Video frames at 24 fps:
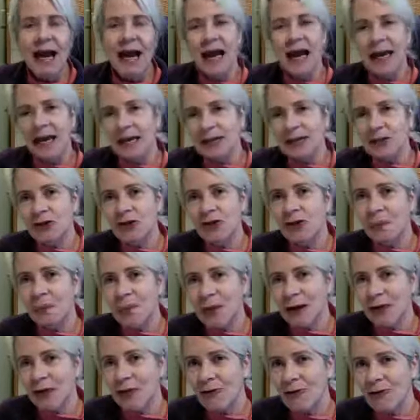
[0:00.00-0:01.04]
I like to grow
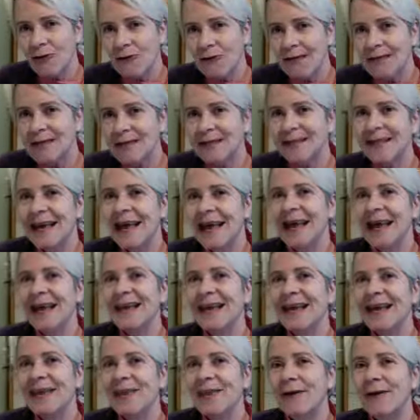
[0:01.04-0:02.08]
microgreens, and
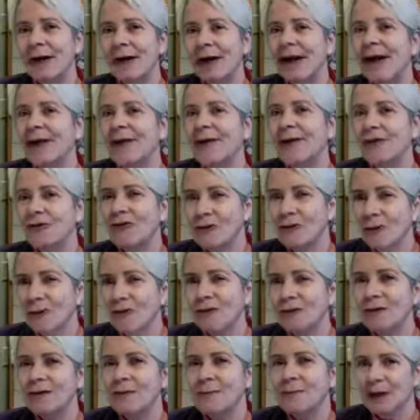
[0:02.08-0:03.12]
I thought I'll grow
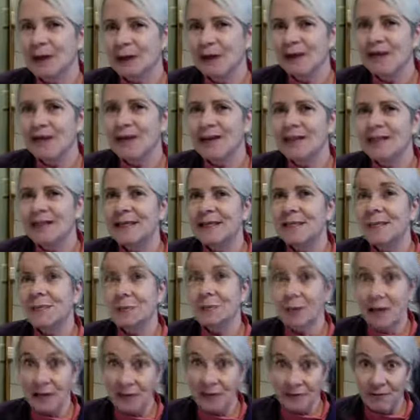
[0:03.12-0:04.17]
some microgreens to
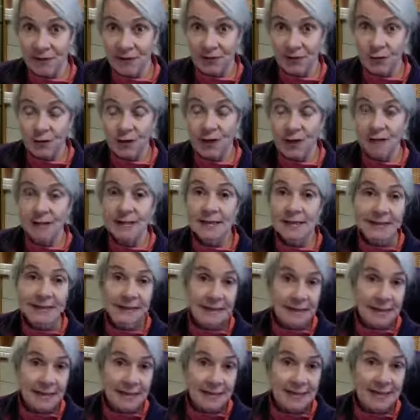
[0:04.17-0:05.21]
bring to Victoria to
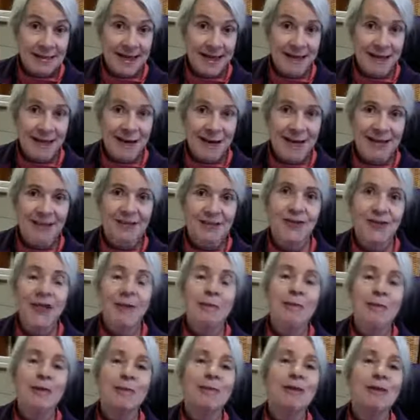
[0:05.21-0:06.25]
CD Saturday so
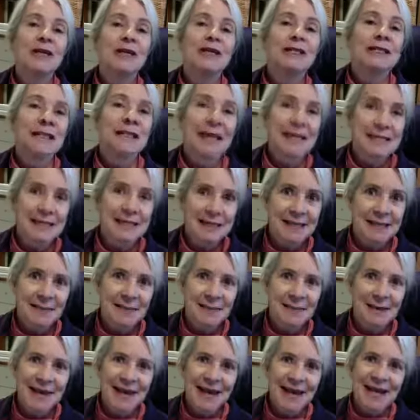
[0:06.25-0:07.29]
that people can taste them.
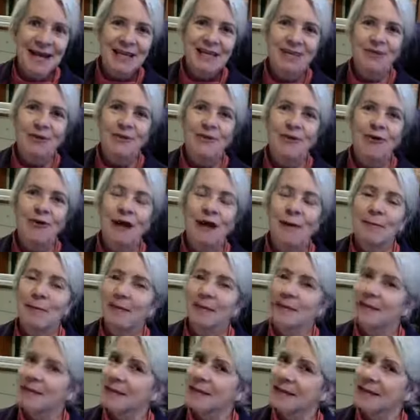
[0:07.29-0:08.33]
So if you're coming
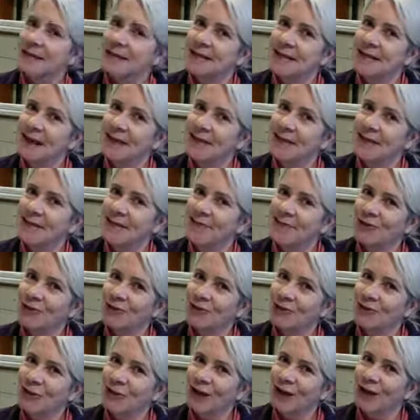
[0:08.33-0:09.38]
to CD Saturday in
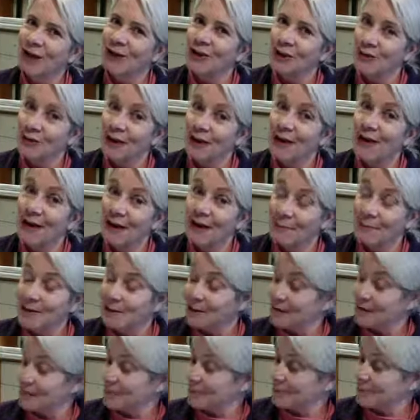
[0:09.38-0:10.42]
Victoria, you can come and
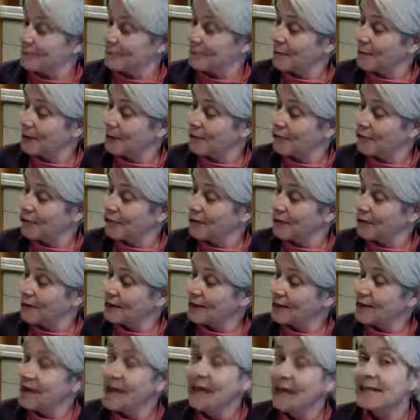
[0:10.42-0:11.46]
taste my
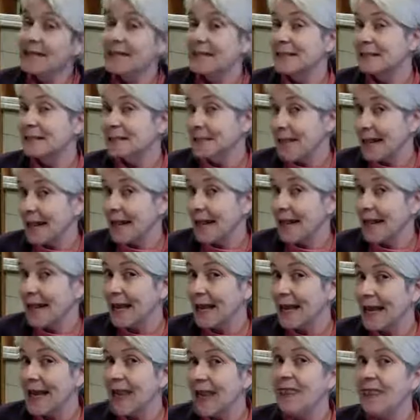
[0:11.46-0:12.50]
microgreens.
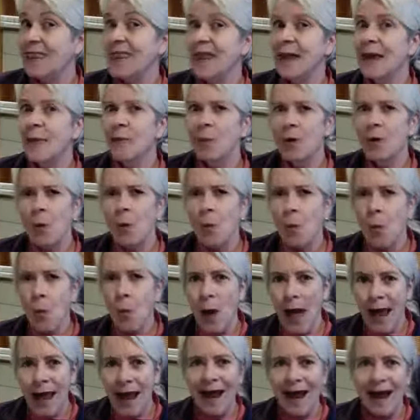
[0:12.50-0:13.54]
Today, they were
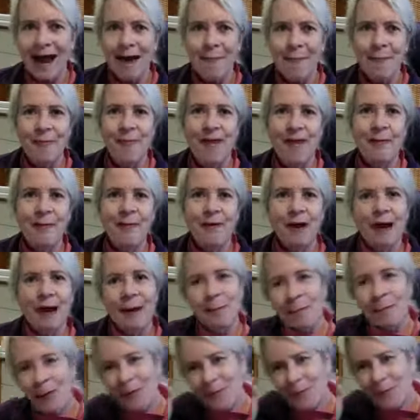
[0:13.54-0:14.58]
well up. They were
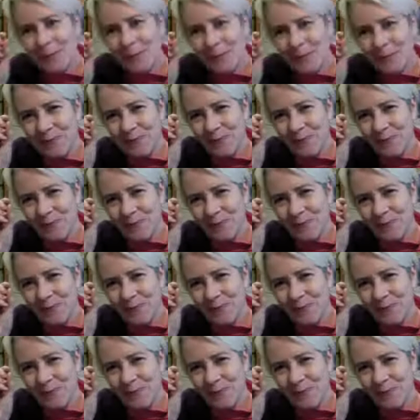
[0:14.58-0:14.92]
about